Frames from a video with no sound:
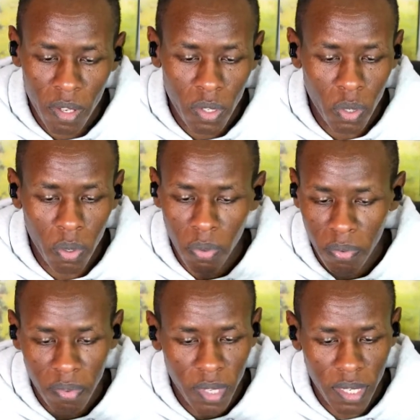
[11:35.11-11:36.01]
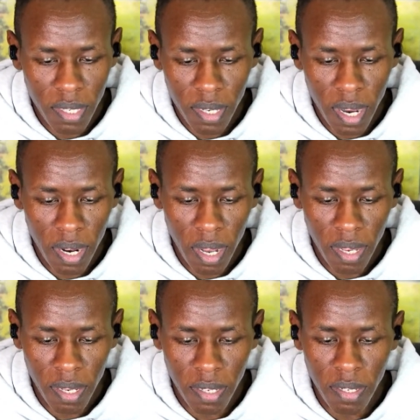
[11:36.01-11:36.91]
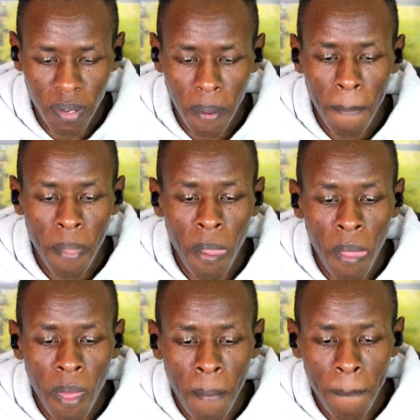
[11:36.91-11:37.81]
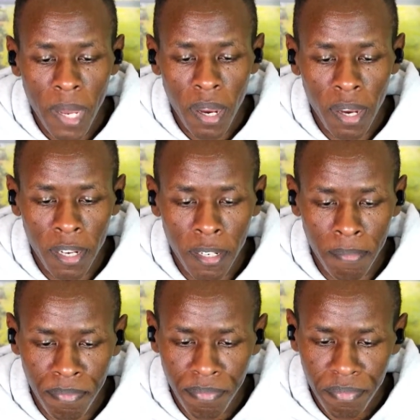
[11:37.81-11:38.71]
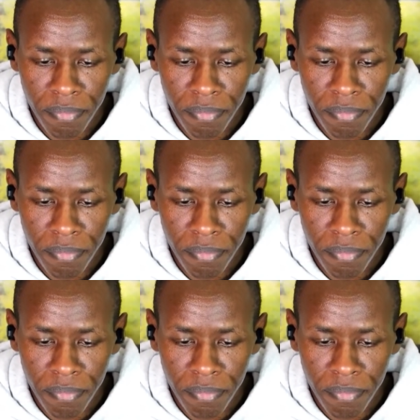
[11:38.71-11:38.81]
So that's kind of like it. And